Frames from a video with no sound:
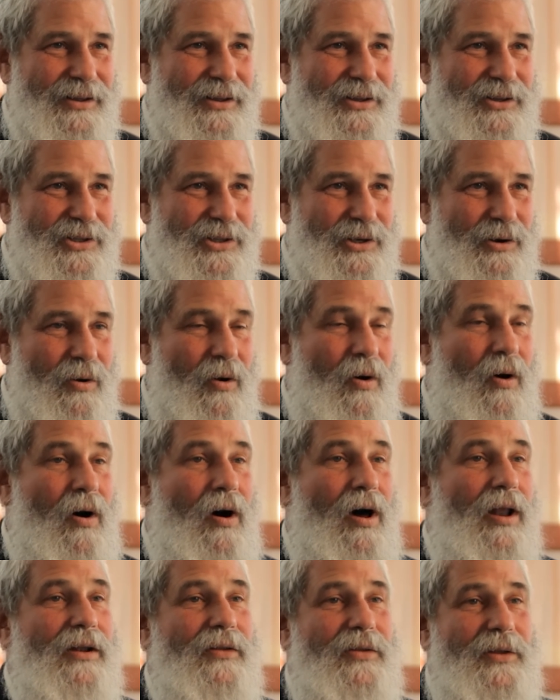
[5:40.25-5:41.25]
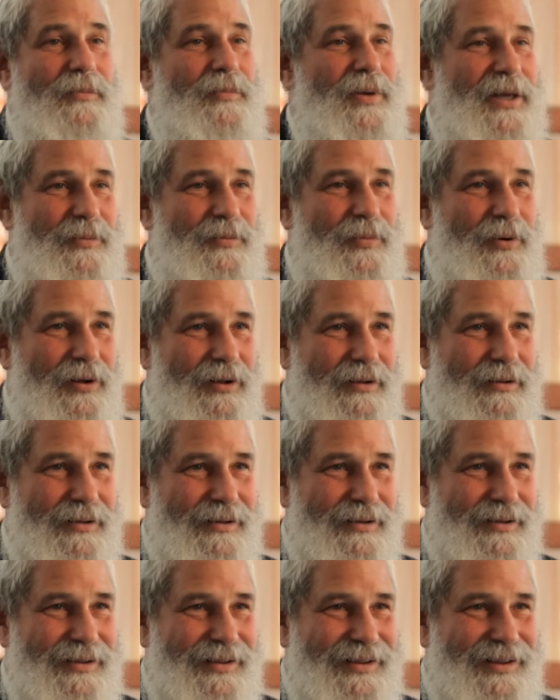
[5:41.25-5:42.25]
so all of the people
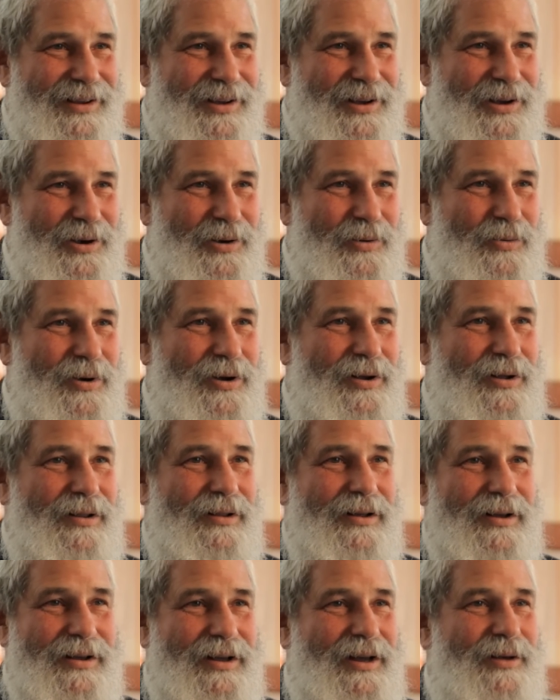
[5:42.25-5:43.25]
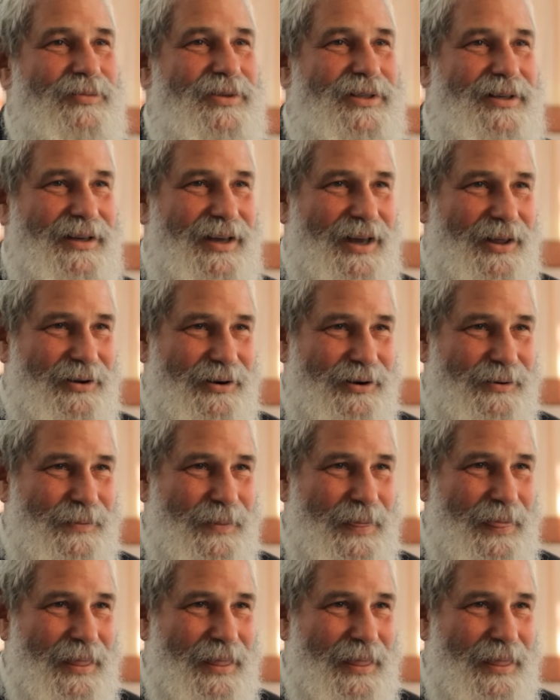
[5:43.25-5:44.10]
will come together.